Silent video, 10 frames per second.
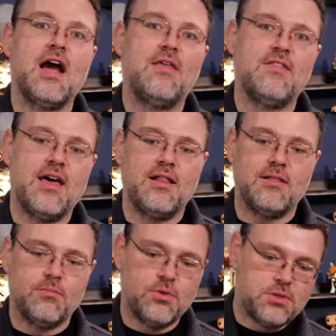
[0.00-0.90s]
and then
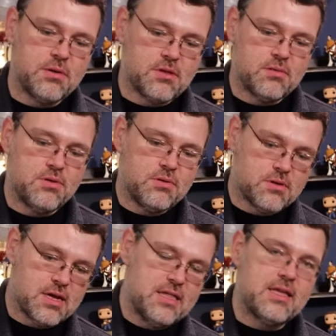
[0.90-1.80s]
that boots up the
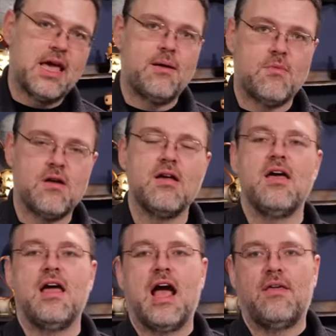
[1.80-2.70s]
computer in the camera,
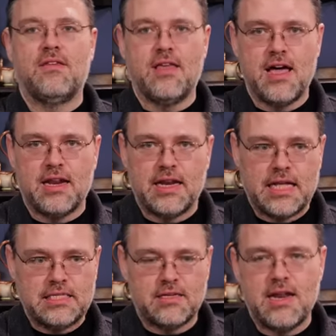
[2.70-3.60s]
and then that
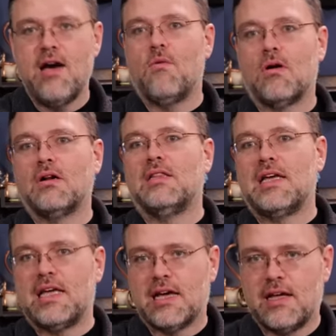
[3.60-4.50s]
gets a network
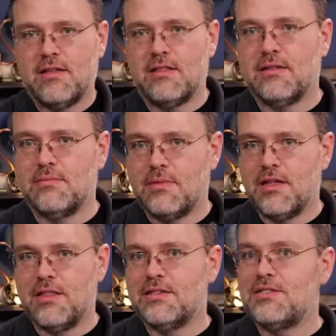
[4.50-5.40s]
link, and then
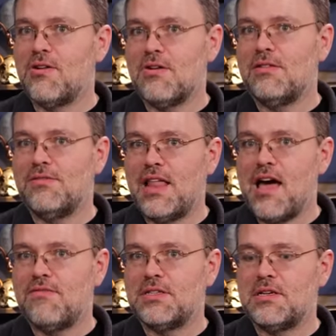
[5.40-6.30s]
the circle of
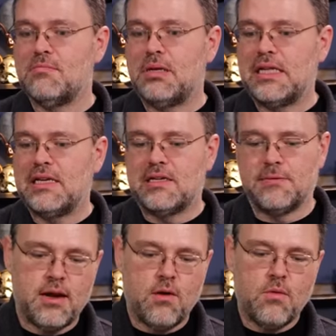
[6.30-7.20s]
life is complete.
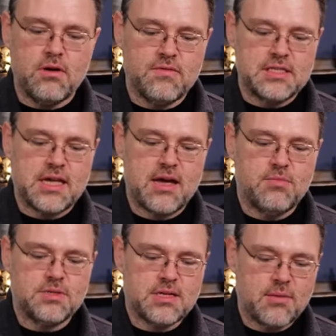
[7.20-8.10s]
Now, one of these
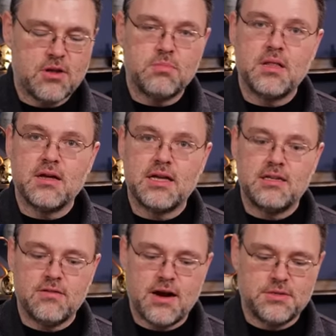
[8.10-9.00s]
cables I'm going to plug
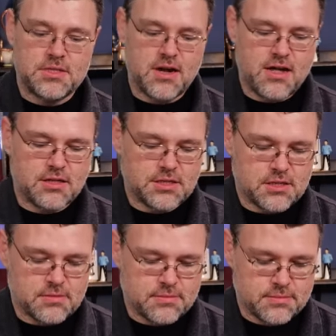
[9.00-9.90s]
into our Synology.